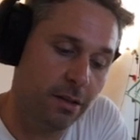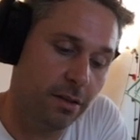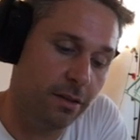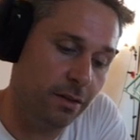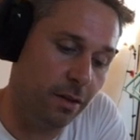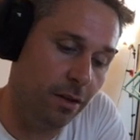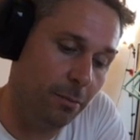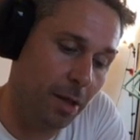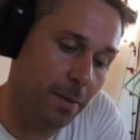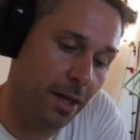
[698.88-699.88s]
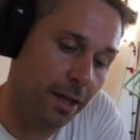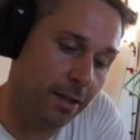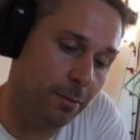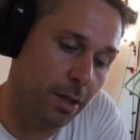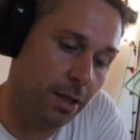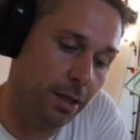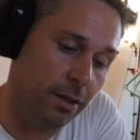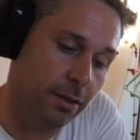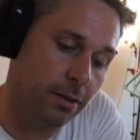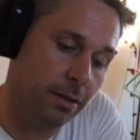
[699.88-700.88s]
So maybe that can be
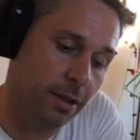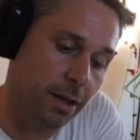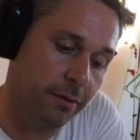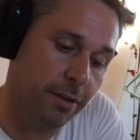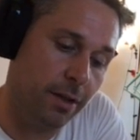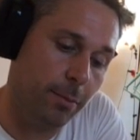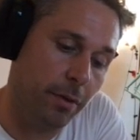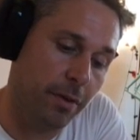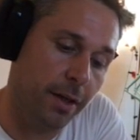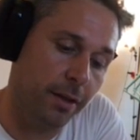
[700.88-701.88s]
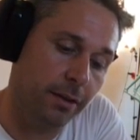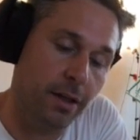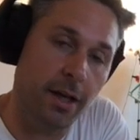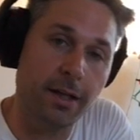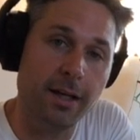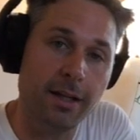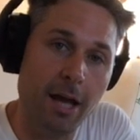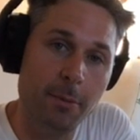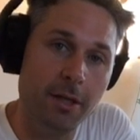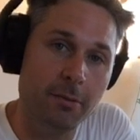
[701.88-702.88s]
kind of a double thing. I can
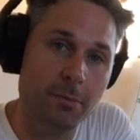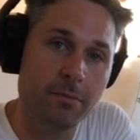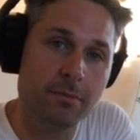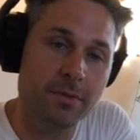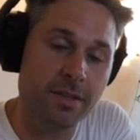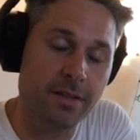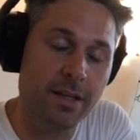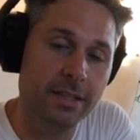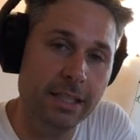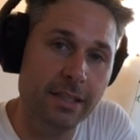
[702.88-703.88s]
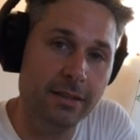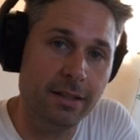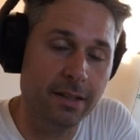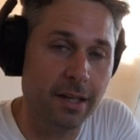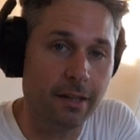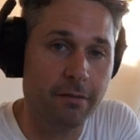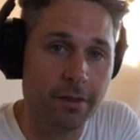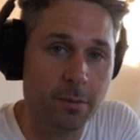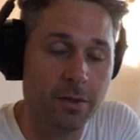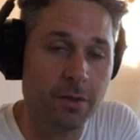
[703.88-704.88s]
climb it to say I did it, and then I can
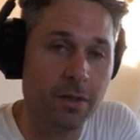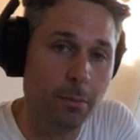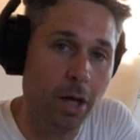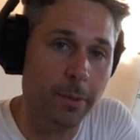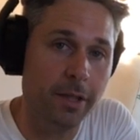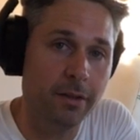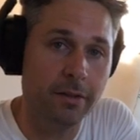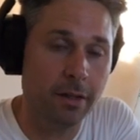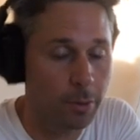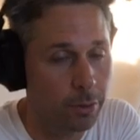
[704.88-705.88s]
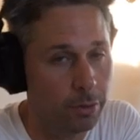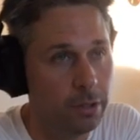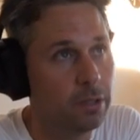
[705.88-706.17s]
film someone and bomb it. That'd be cool.